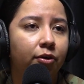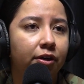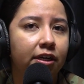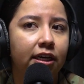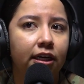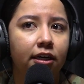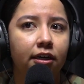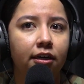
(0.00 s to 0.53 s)

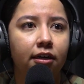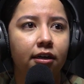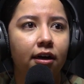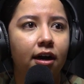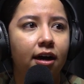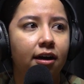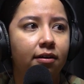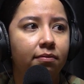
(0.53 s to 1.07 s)
coordinator,
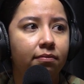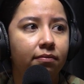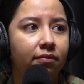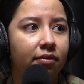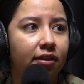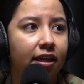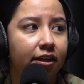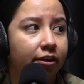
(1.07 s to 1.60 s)

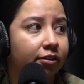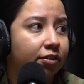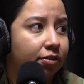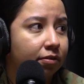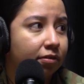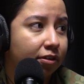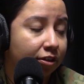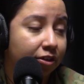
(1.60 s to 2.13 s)
that
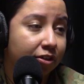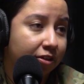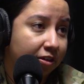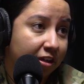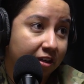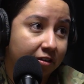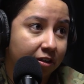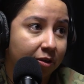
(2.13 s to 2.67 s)
you're
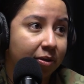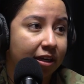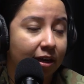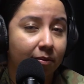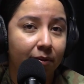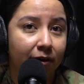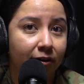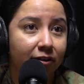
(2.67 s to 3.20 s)
still doing
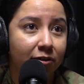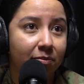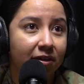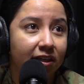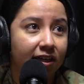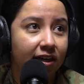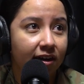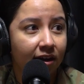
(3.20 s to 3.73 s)
it. But
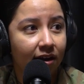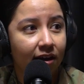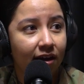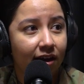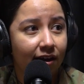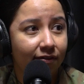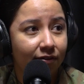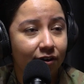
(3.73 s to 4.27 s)
ultimately,
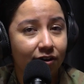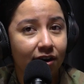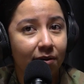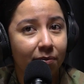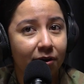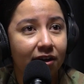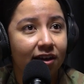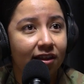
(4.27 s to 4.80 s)
if you're
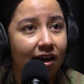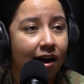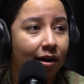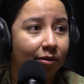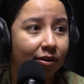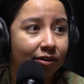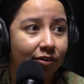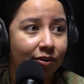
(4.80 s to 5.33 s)
not putting in the
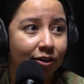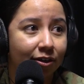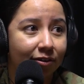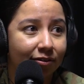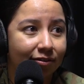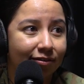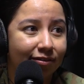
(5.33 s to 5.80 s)
hours, you're